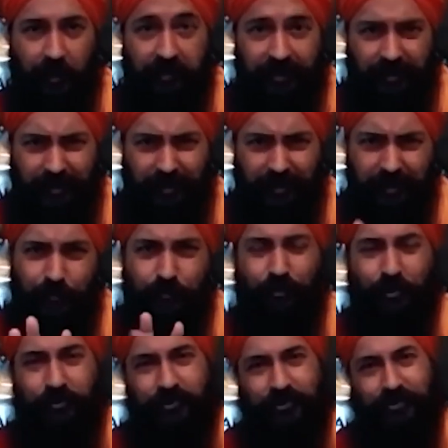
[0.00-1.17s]
the creative
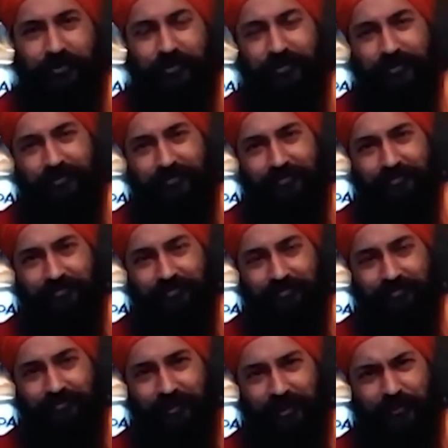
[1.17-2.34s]
force,
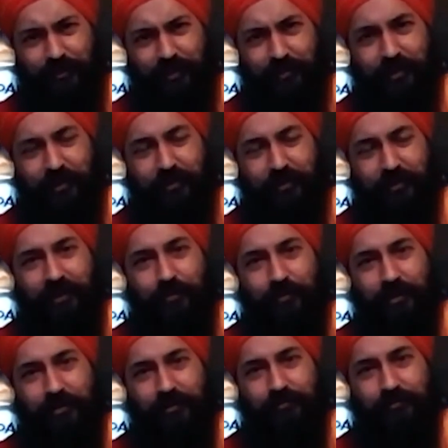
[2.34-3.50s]
that's what I'm talking
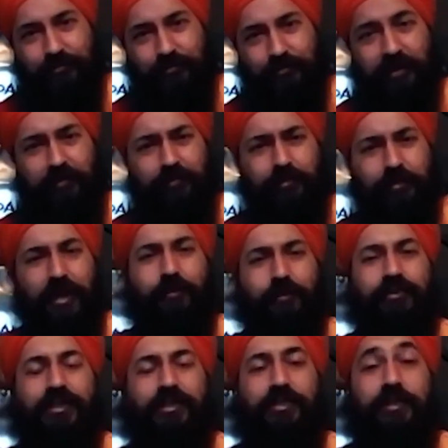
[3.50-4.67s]
about. Pratham
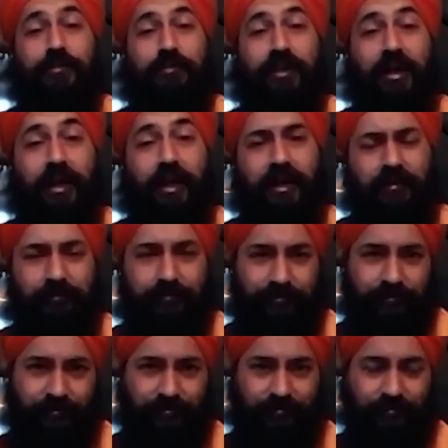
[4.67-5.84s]
Bhagavati Simrta
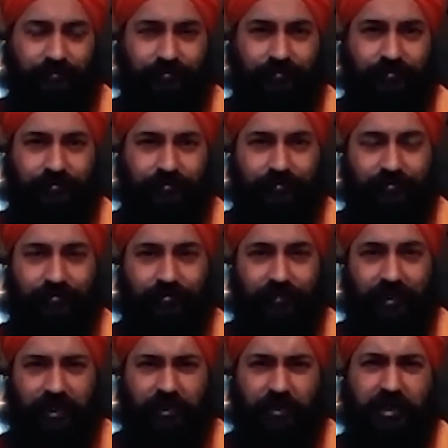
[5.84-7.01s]

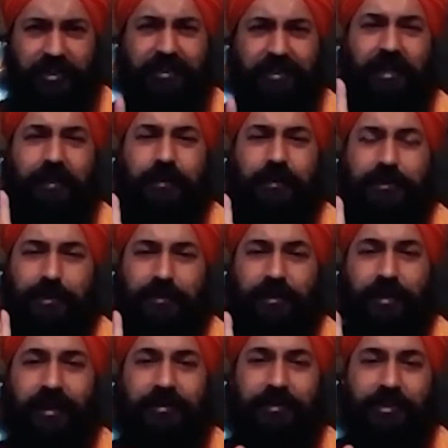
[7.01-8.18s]
the creative energy,
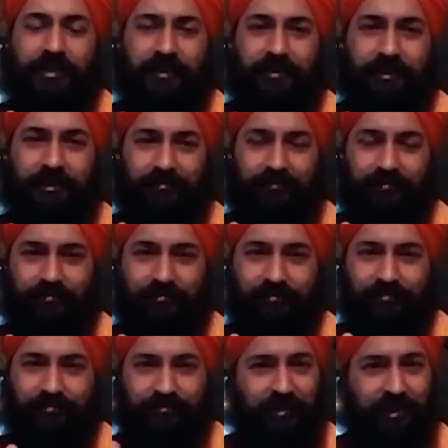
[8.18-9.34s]
the Shakti.
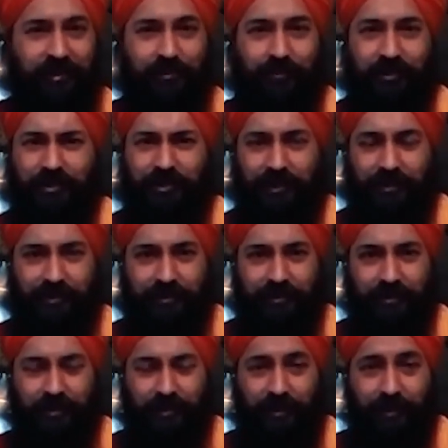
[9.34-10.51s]
That's what she is.
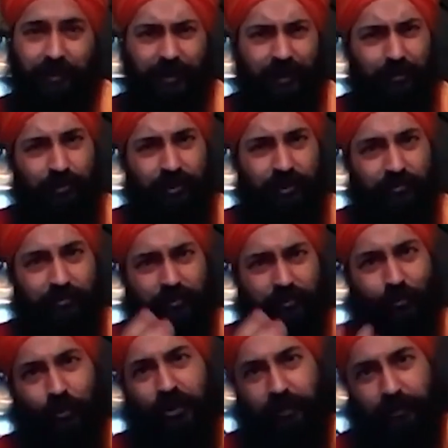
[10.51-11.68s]
And we, we
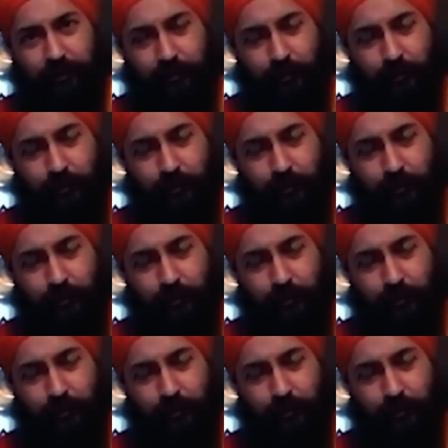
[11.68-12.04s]
invoke her.